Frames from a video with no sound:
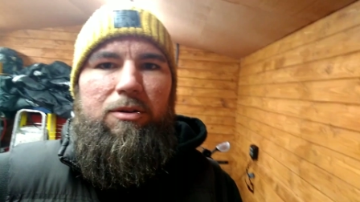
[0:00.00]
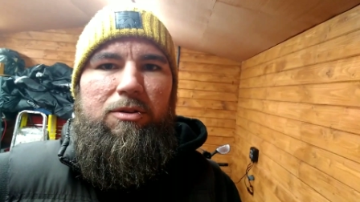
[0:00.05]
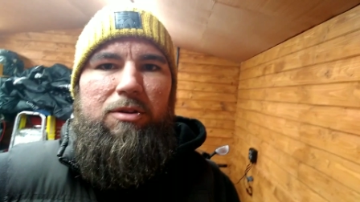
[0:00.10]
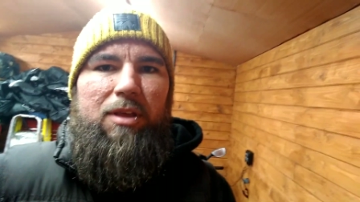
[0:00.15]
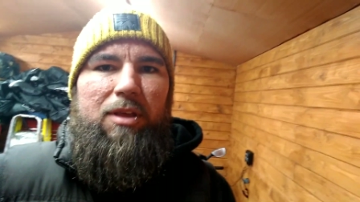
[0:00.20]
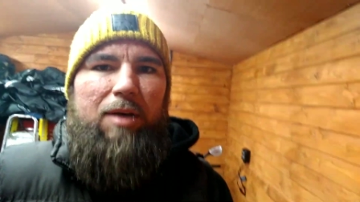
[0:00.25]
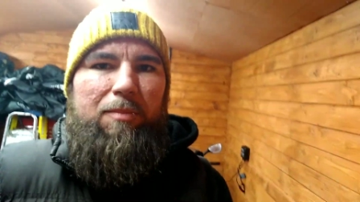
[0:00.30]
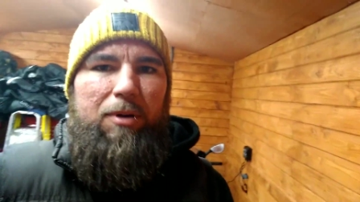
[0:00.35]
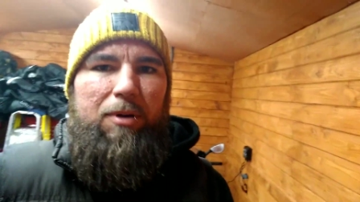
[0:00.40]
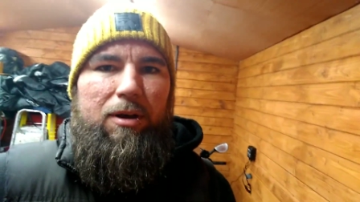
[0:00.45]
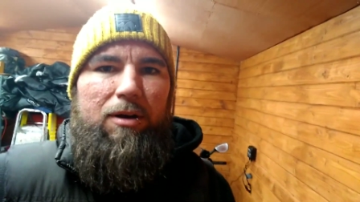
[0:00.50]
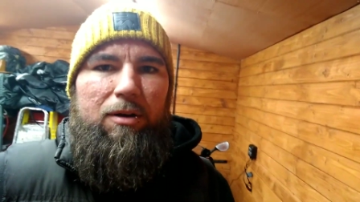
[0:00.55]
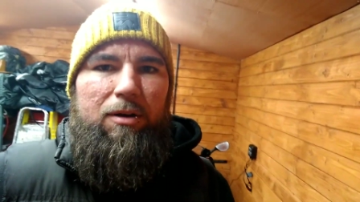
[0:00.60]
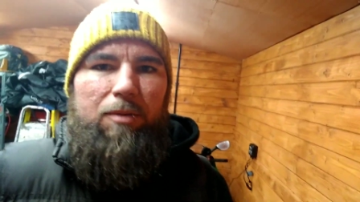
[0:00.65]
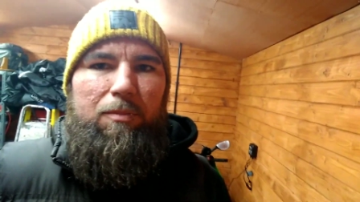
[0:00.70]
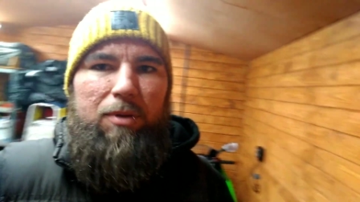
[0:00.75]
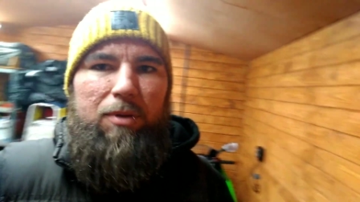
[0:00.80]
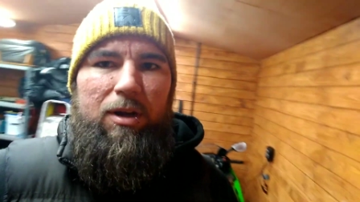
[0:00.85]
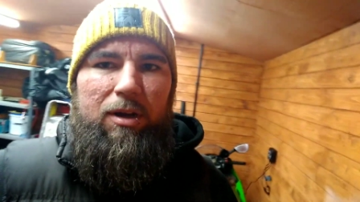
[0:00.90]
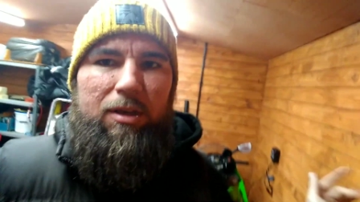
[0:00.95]
onto that
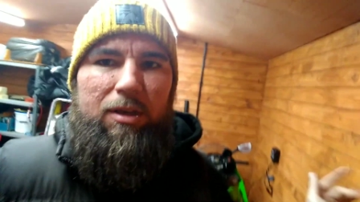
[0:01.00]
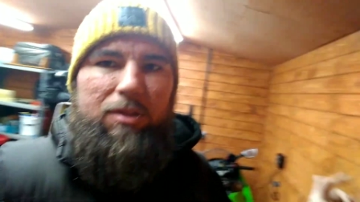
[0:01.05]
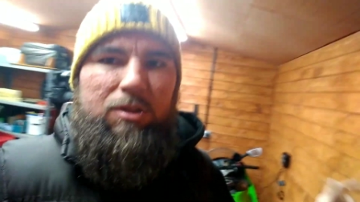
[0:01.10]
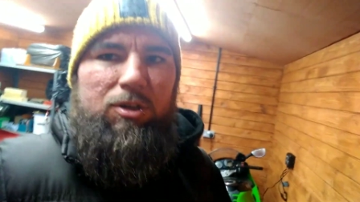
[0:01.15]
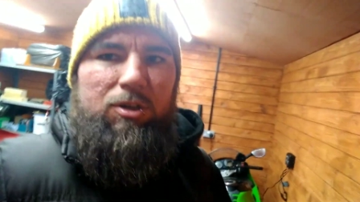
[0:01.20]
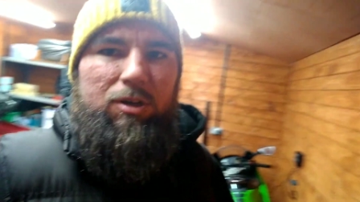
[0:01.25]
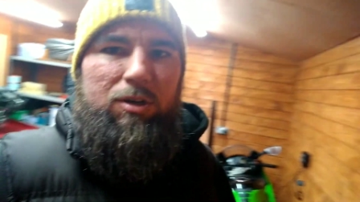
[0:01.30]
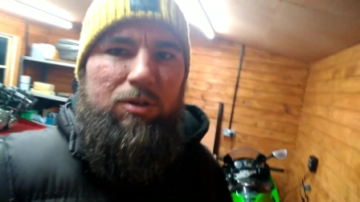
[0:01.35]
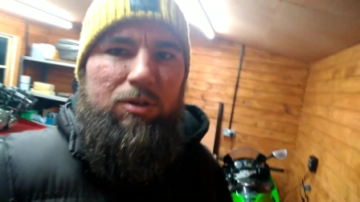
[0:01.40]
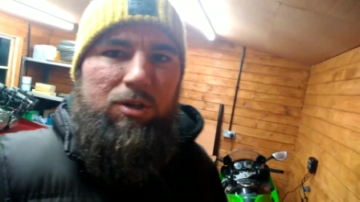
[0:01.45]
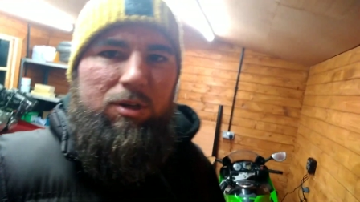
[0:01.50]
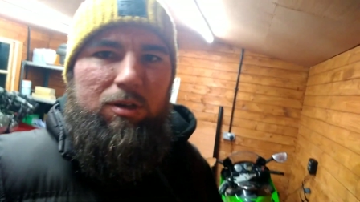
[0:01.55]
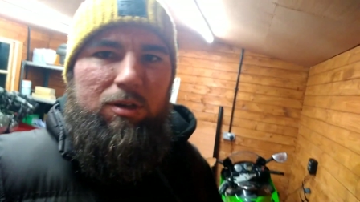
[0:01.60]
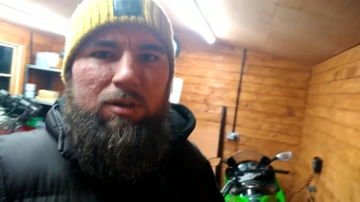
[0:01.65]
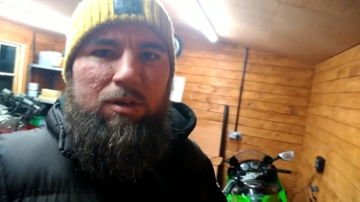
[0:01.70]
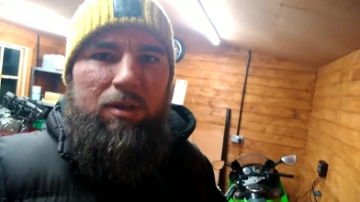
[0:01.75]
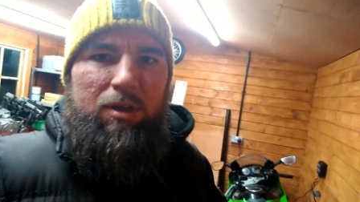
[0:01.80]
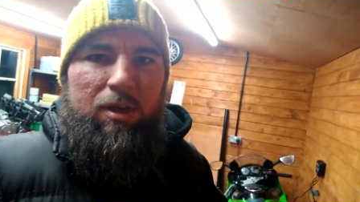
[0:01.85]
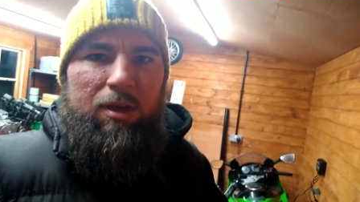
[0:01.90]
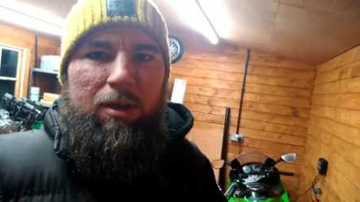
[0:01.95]
plug, plug in the charger,
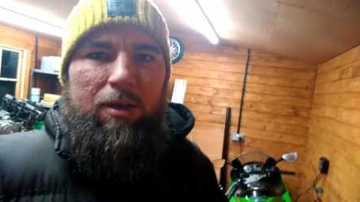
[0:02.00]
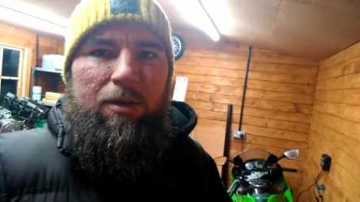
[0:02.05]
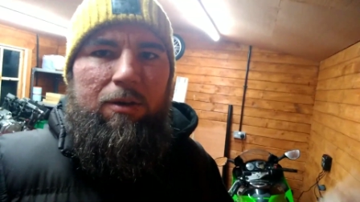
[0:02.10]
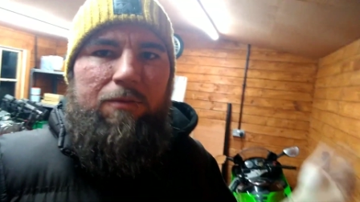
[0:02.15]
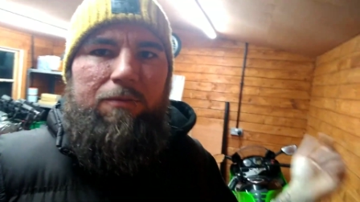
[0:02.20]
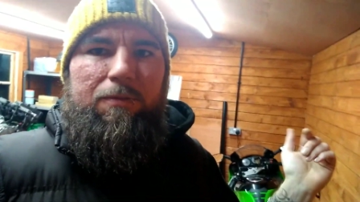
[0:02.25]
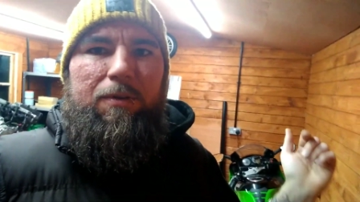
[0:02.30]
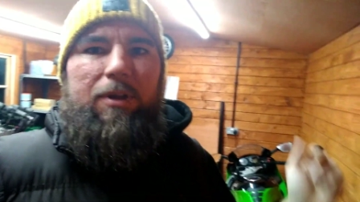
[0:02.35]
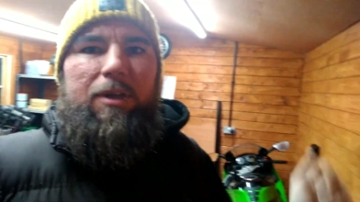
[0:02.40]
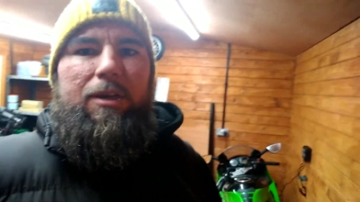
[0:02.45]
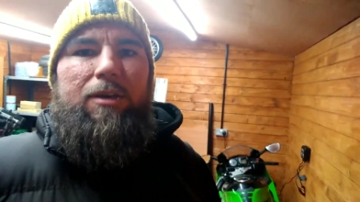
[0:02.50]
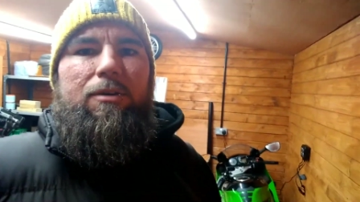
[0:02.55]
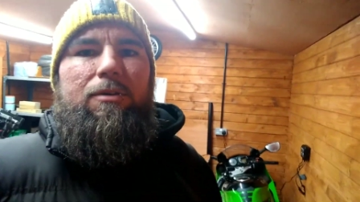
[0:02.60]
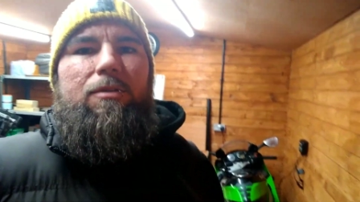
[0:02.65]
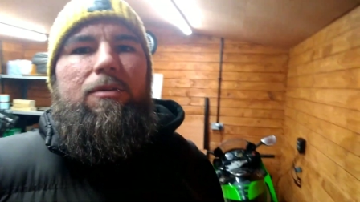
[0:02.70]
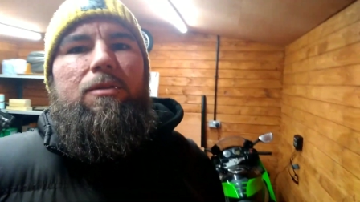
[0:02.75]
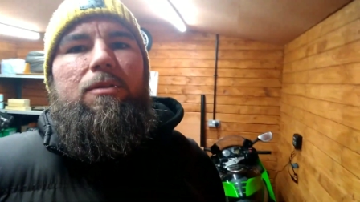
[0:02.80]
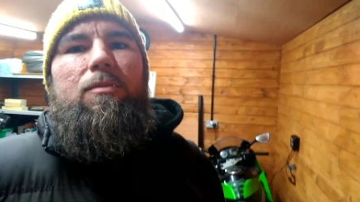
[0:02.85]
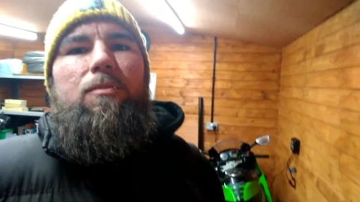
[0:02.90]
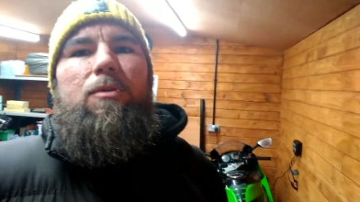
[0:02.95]
flick it
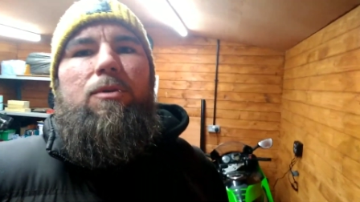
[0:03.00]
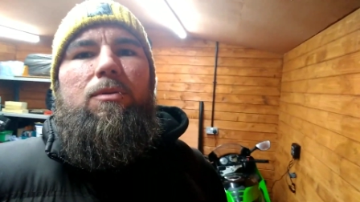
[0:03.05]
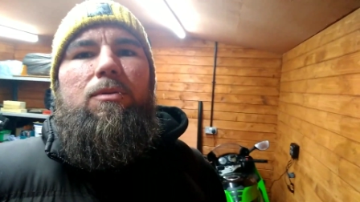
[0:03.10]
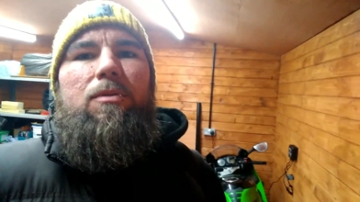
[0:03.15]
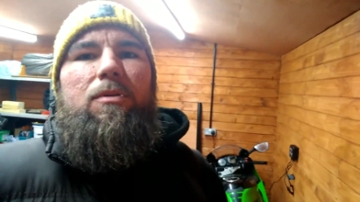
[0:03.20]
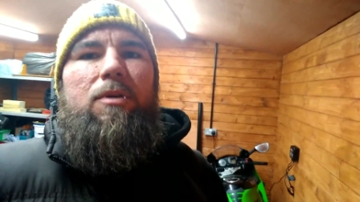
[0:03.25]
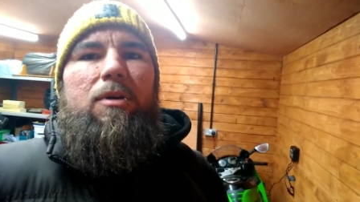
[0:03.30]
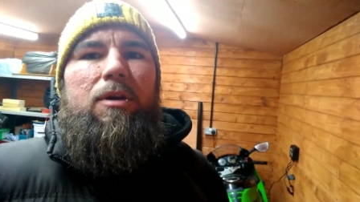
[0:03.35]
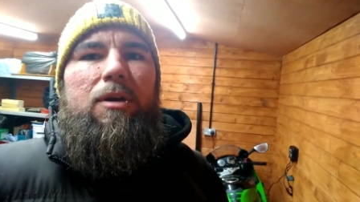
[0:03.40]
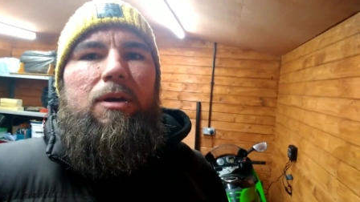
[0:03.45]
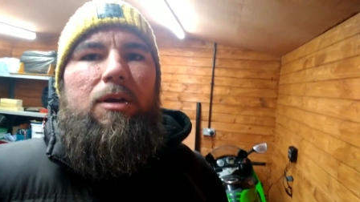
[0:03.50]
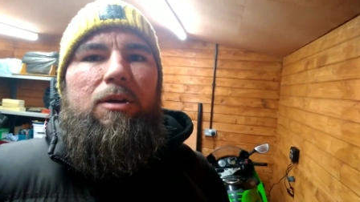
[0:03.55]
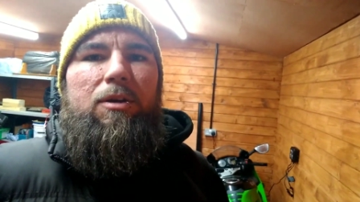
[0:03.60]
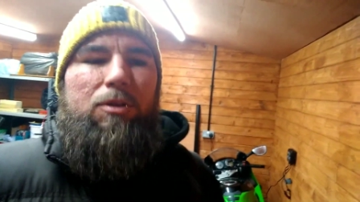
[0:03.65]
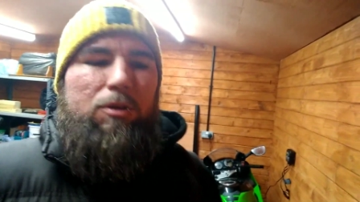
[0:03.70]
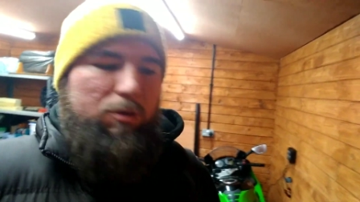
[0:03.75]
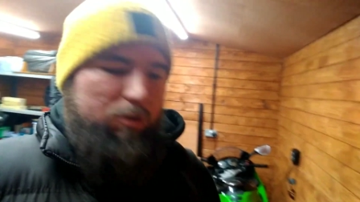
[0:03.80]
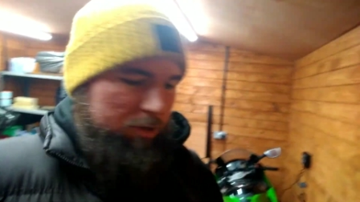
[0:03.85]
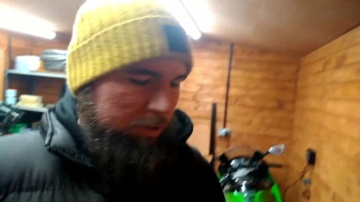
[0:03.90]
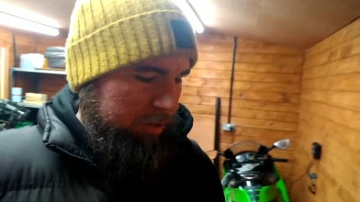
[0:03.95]
on at the wall
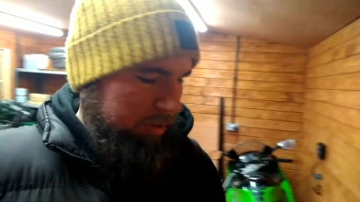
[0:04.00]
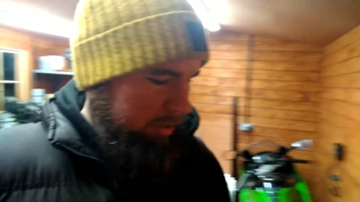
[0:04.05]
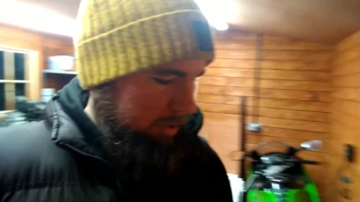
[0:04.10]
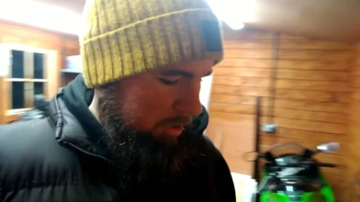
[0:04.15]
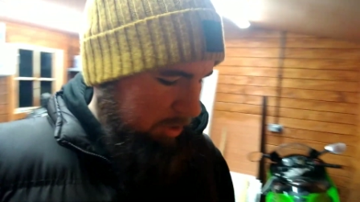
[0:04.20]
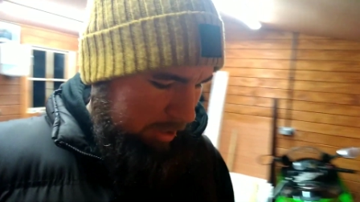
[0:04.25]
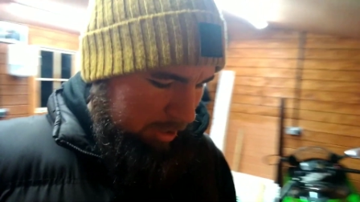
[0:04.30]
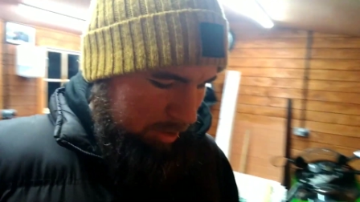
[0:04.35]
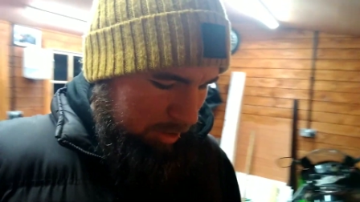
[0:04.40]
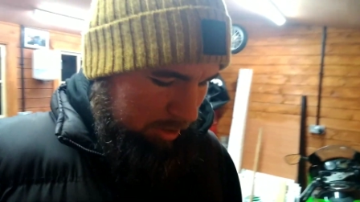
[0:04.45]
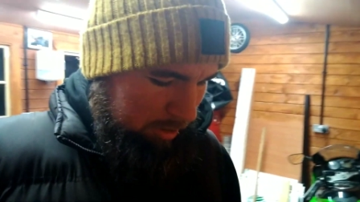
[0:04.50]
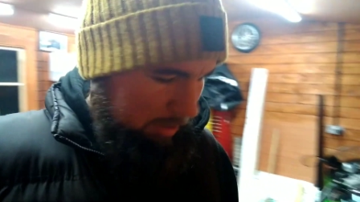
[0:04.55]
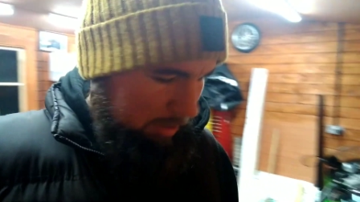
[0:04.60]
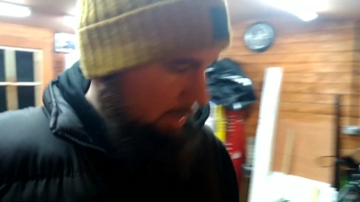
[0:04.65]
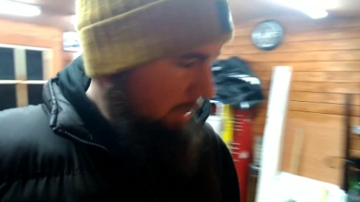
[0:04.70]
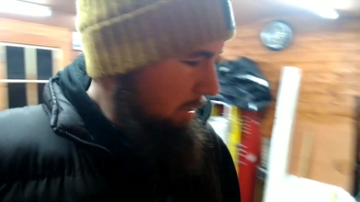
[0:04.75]
using the extension